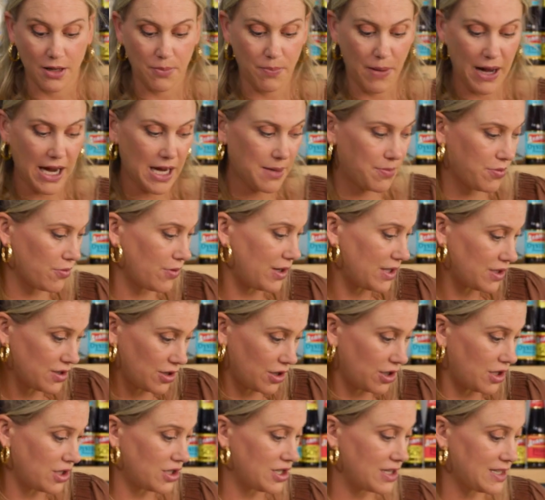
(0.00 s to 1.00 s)
and papery. So
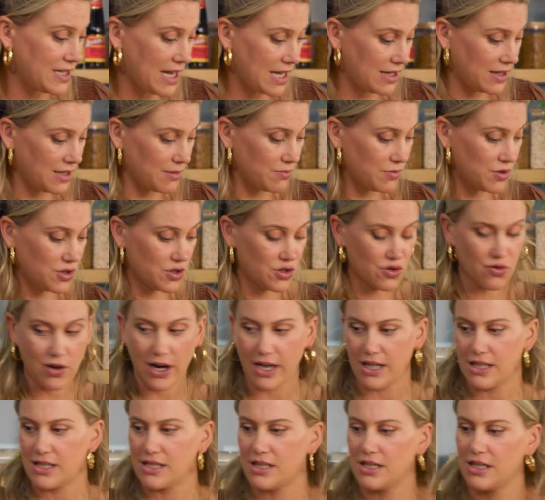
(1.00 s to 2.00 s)
you can just add them
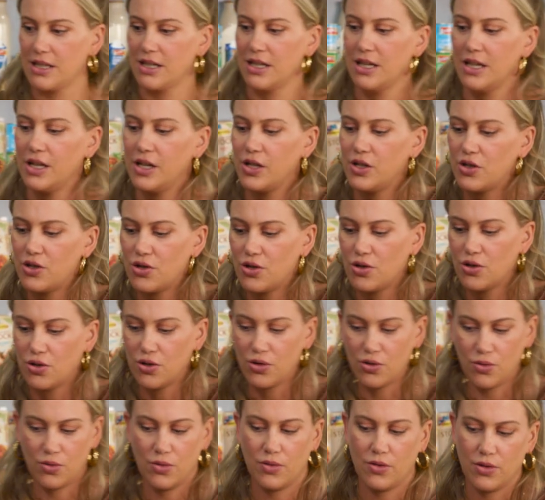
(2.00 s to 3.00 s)
straight
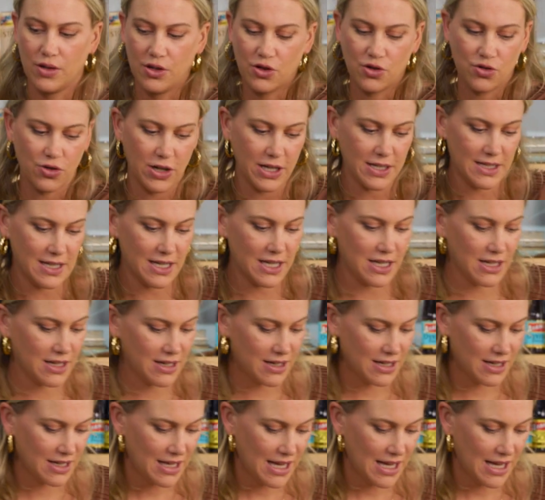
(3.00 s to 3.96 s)
to the dressing.